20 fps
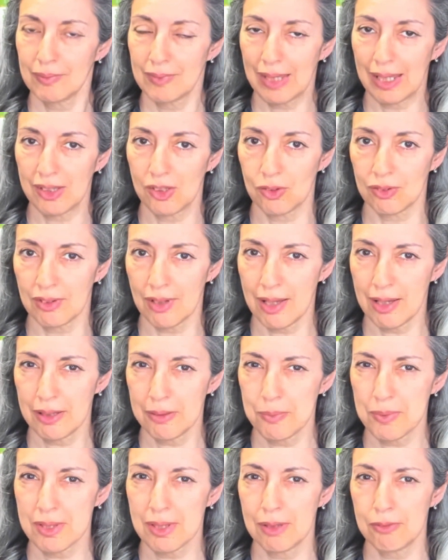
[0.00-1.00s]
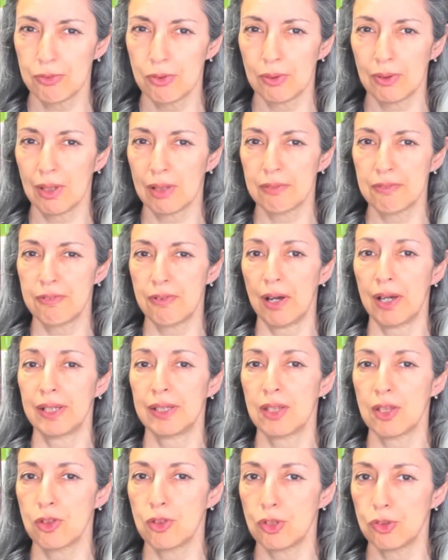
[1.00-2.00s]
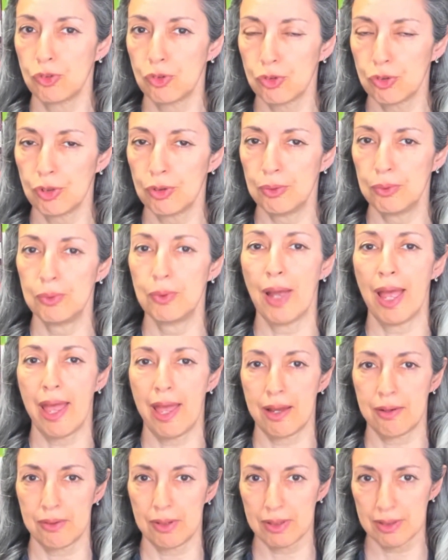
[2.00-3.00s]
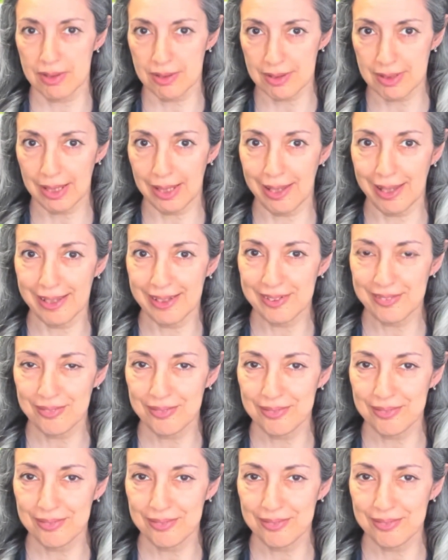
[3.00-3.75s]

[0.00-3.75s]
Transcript: Take your time, see if you can find the 2 errors here.